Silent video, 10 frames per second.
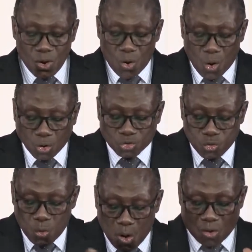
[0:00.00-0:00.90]
or to
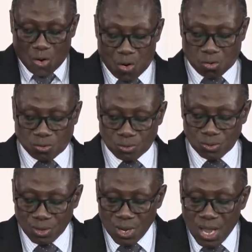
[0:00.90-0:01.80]
walk on,
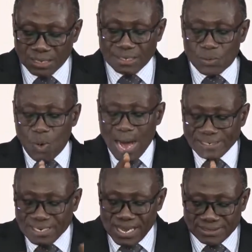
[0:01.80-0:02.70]
and the
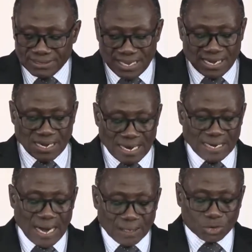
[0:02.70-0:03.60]
wide gate that can
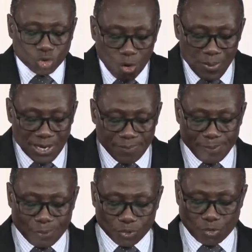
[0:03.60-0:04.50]
allow so many
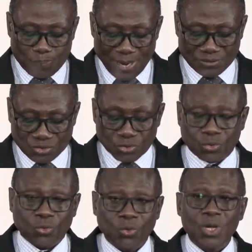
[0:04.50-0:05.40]
people to pass
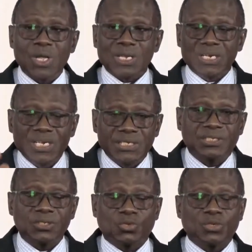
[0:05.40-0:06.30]
through
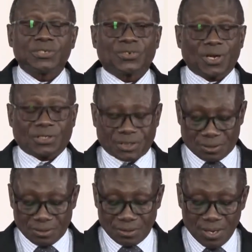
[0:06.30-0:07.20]
leads to destruction.
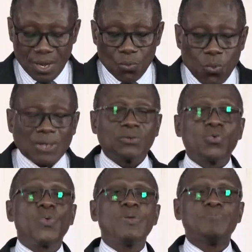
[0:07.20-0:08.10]
What do
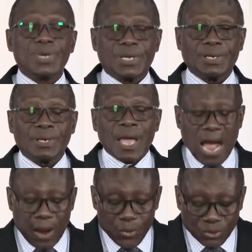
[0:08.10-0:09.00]
we mean?
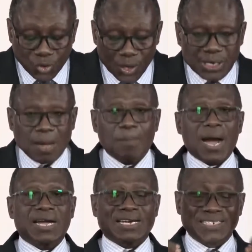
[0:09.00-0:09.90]
Are we talking
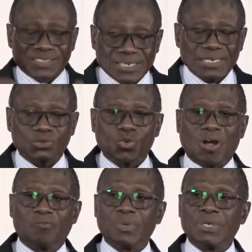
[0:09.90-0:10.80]
about Christians who
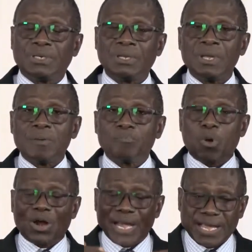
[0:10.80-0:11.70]
have been
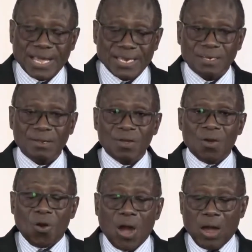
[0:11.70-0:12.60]
born again?
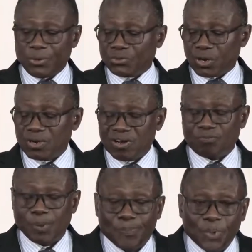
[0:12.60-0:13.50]
Are we talking
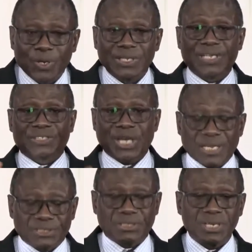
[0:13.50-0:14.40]
of people in the
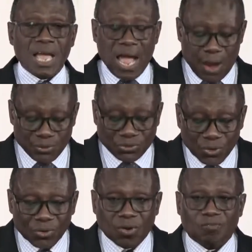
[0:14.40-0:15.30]
church? Are we
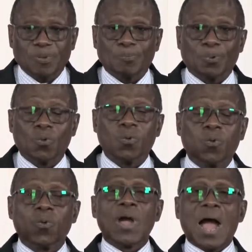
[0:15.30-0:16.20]
talking of people
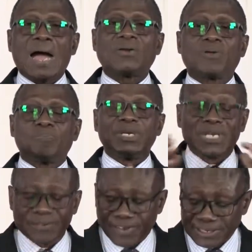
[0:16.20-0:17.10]
who are not
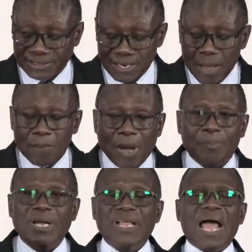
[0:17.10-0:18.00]
believers? My
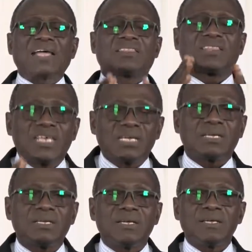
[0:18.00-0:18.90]
brother, I
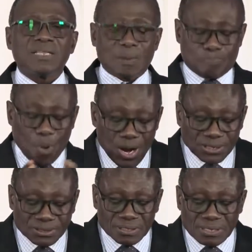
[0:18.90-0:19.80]
think the
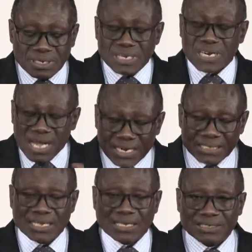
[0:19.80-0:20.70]
point clearly
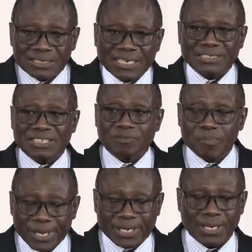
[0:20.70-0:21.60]
that Jesus is
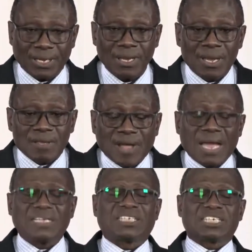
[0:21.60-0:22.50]
making, that it